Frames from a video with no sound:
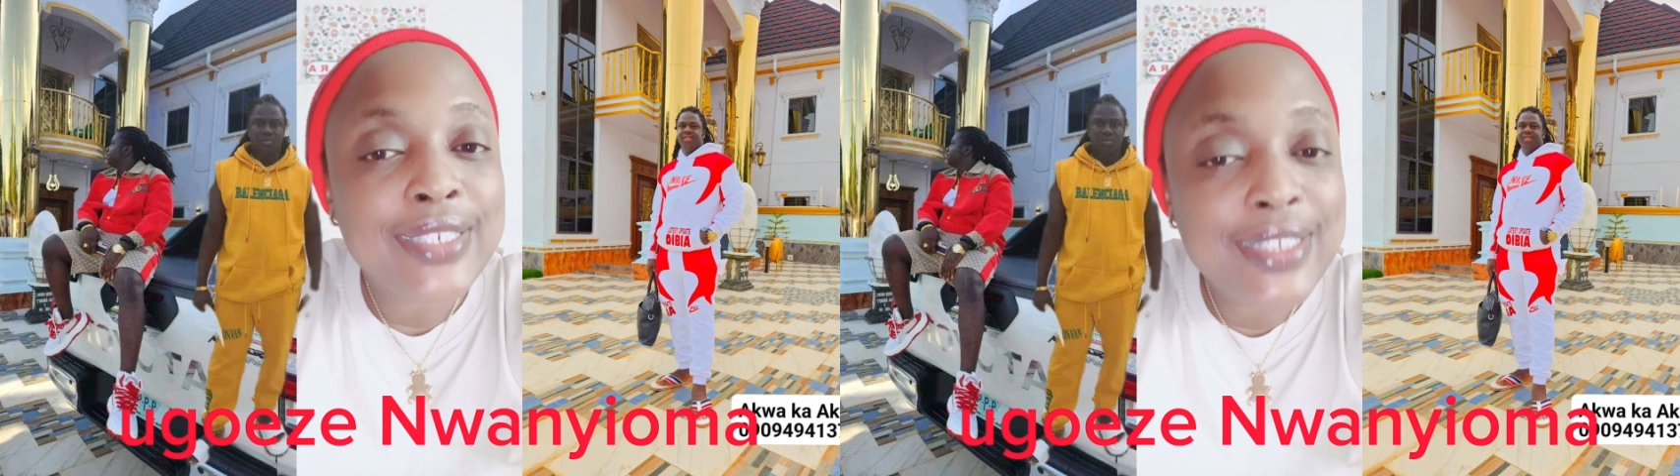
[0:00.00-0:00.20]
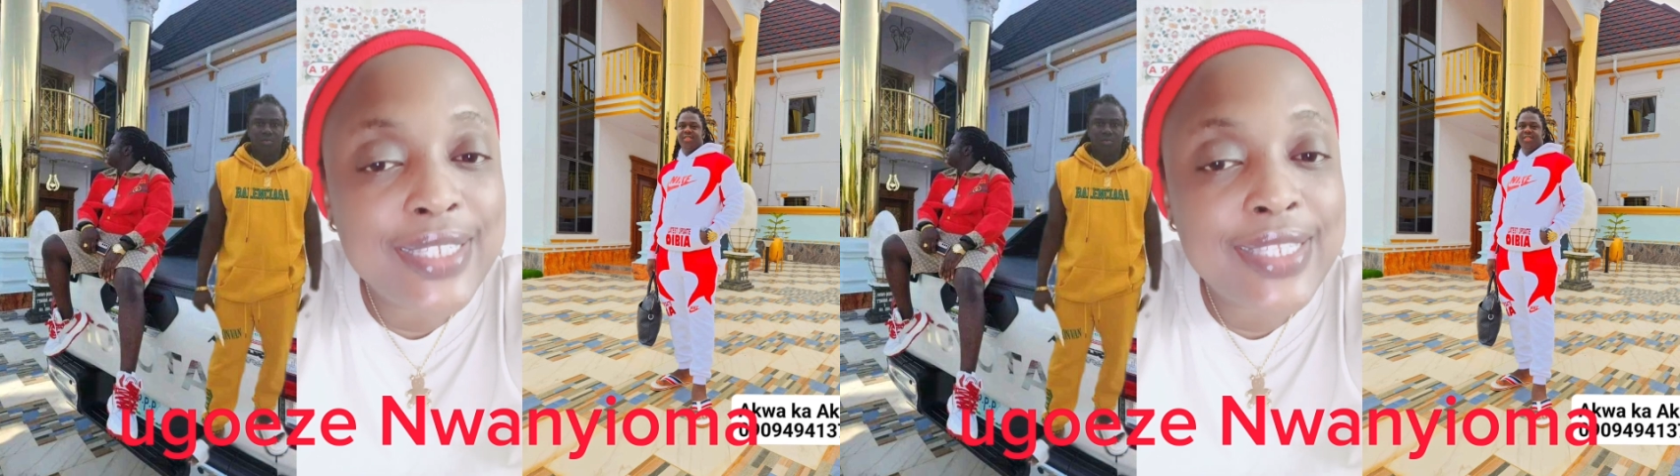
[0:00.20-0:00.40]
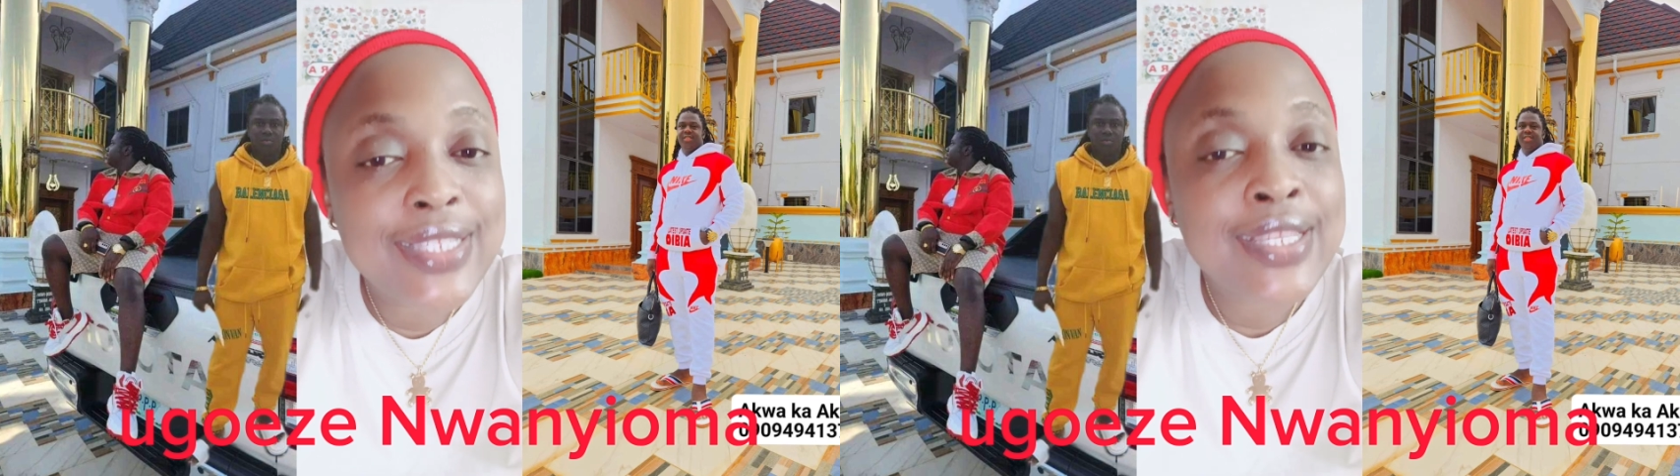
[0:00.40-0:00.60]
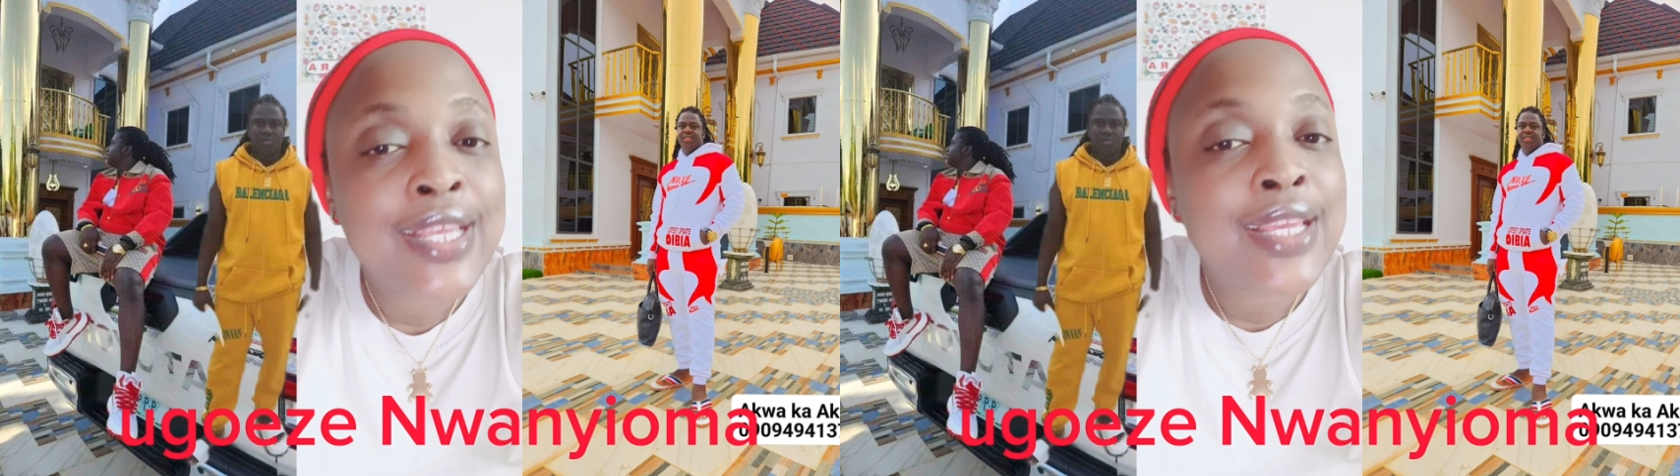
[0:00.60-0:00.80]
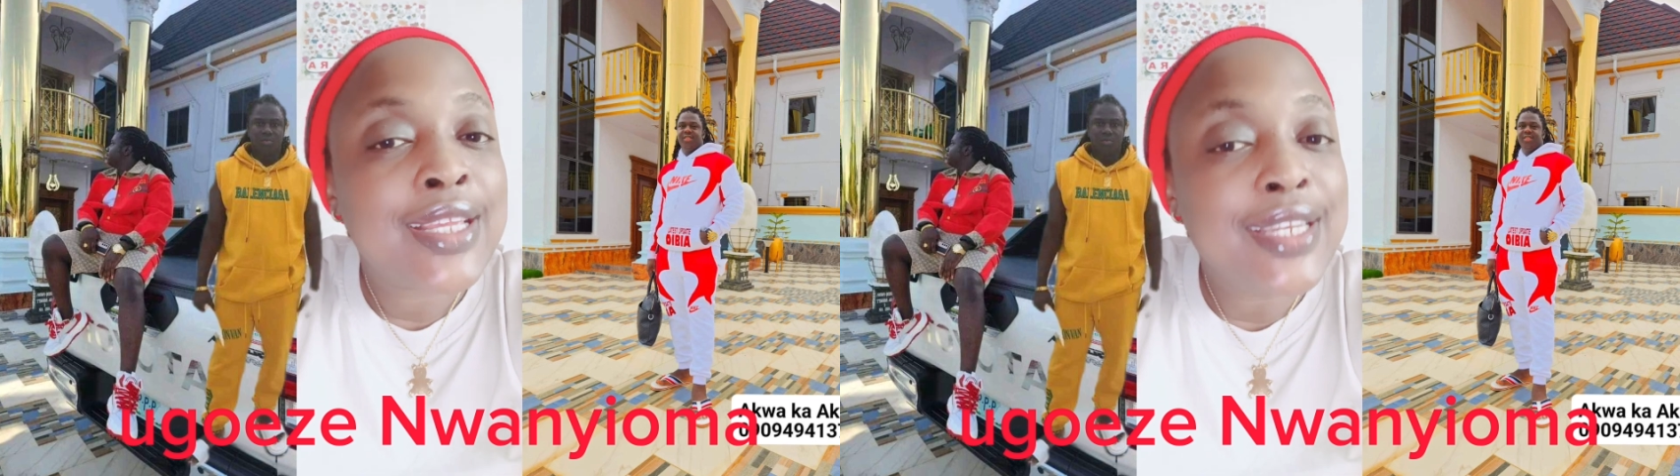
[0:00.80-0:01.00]
this
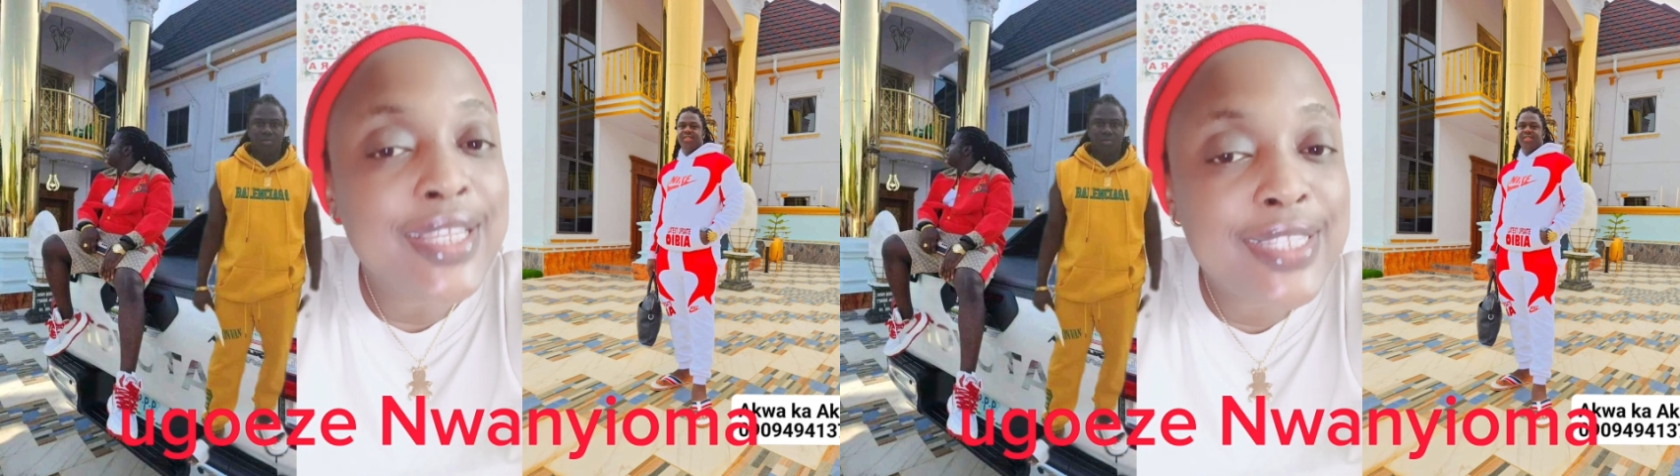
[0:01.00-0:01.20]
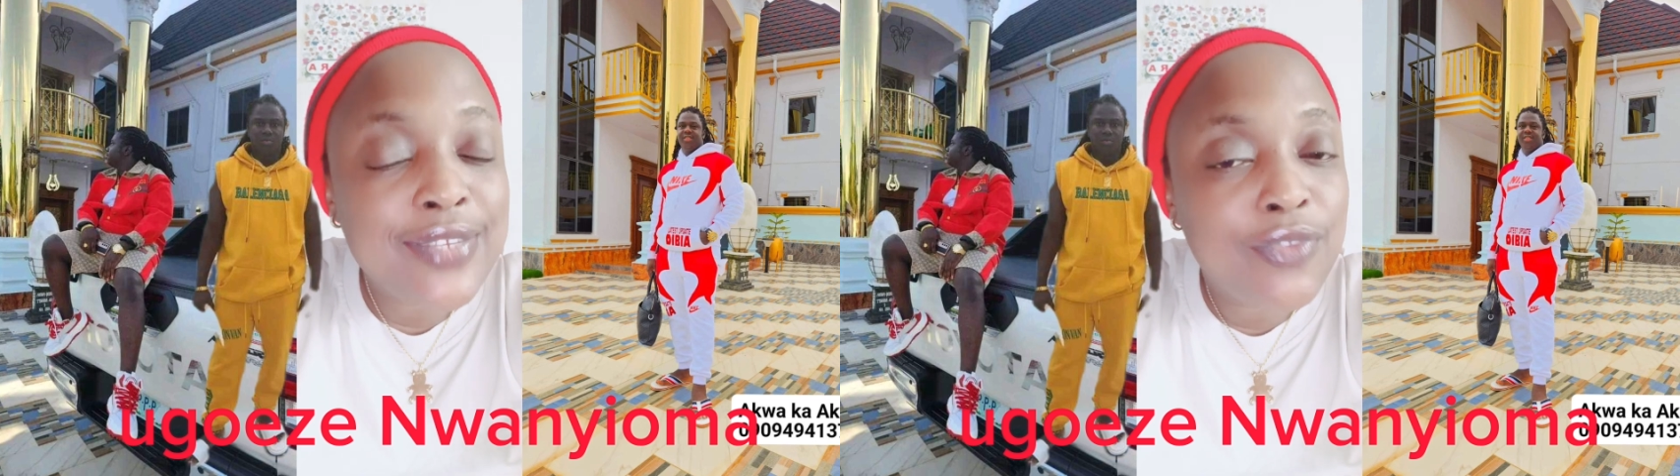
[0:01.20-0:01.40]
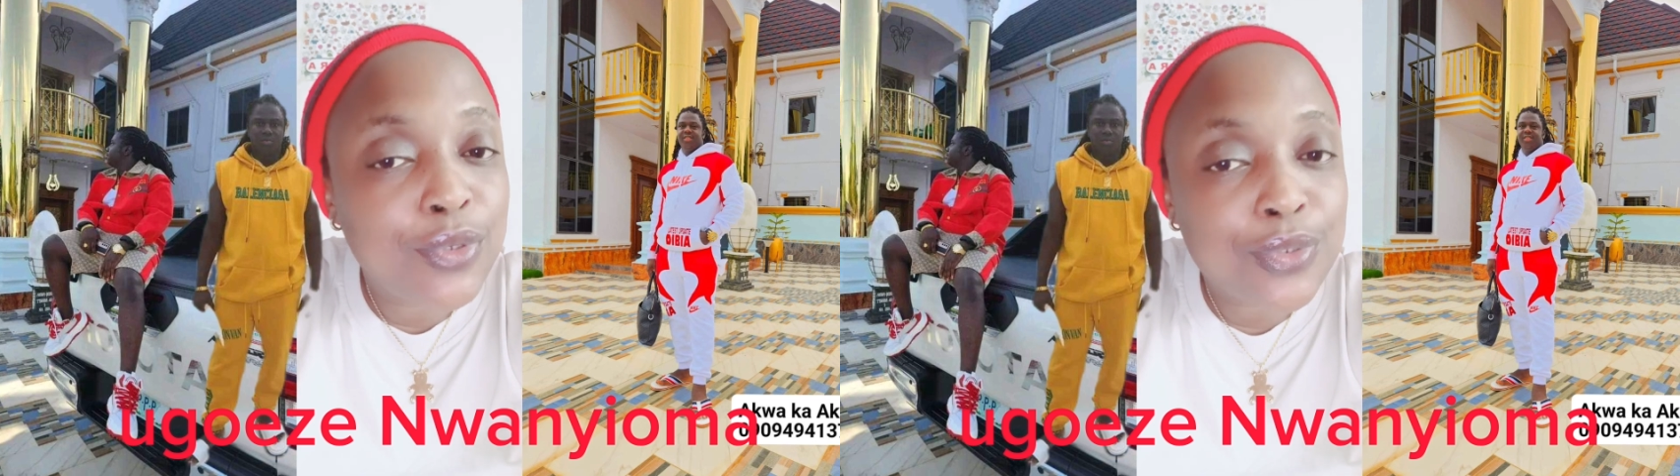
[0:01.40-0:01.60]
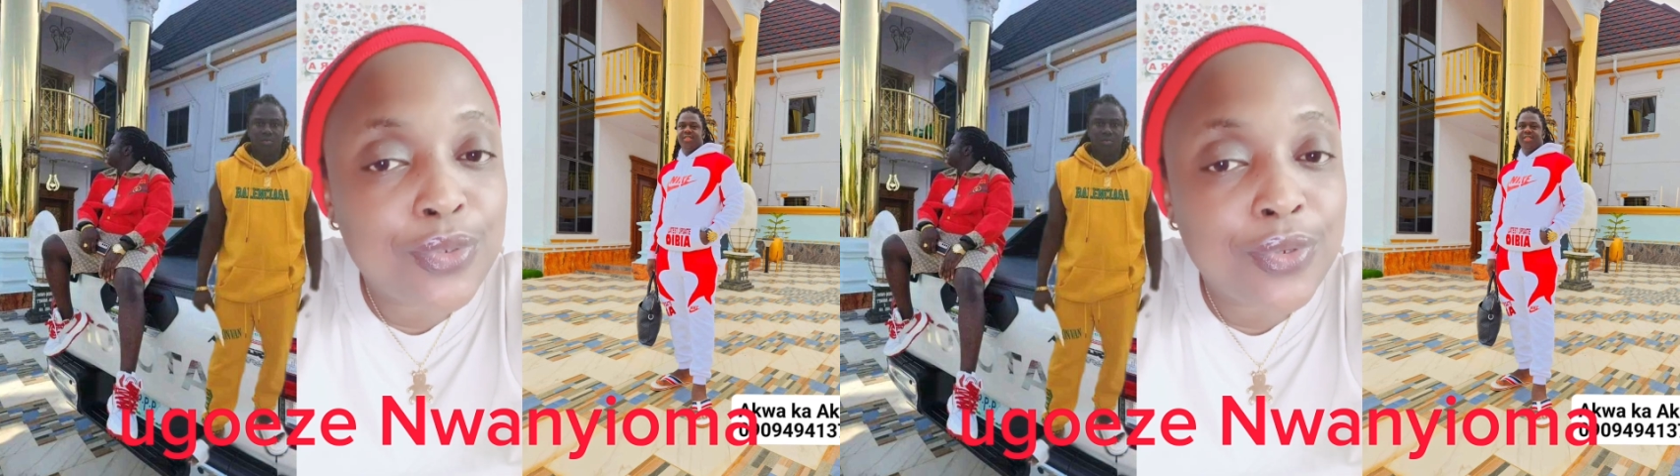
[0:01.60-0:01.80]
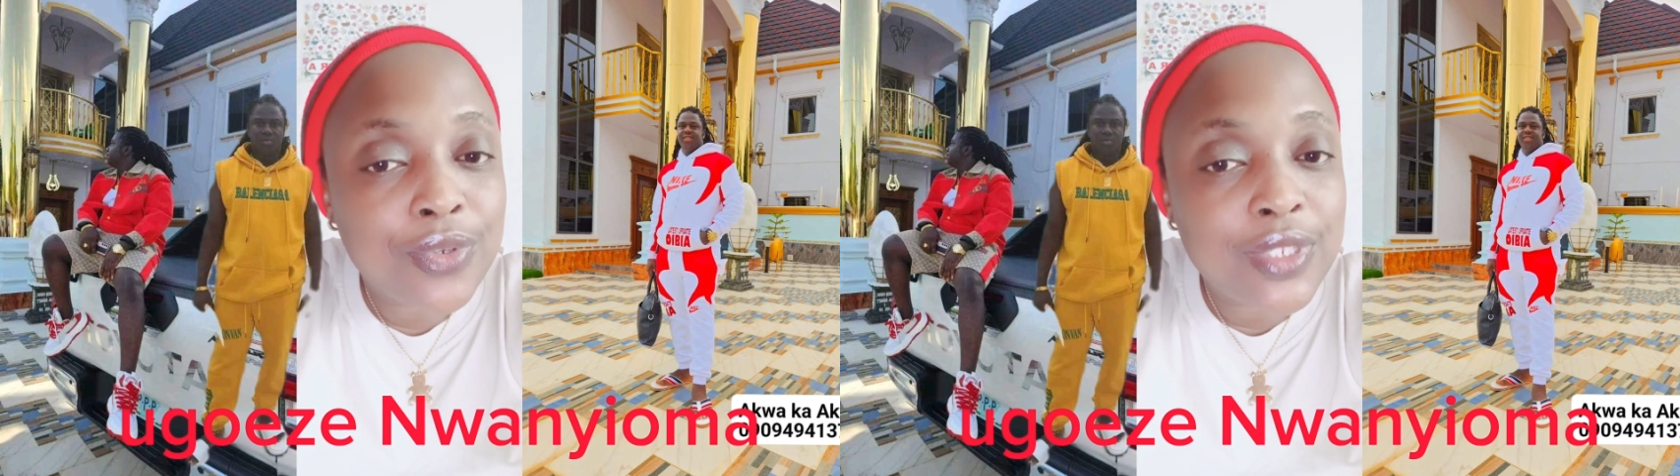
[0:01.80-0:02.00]
native doctor,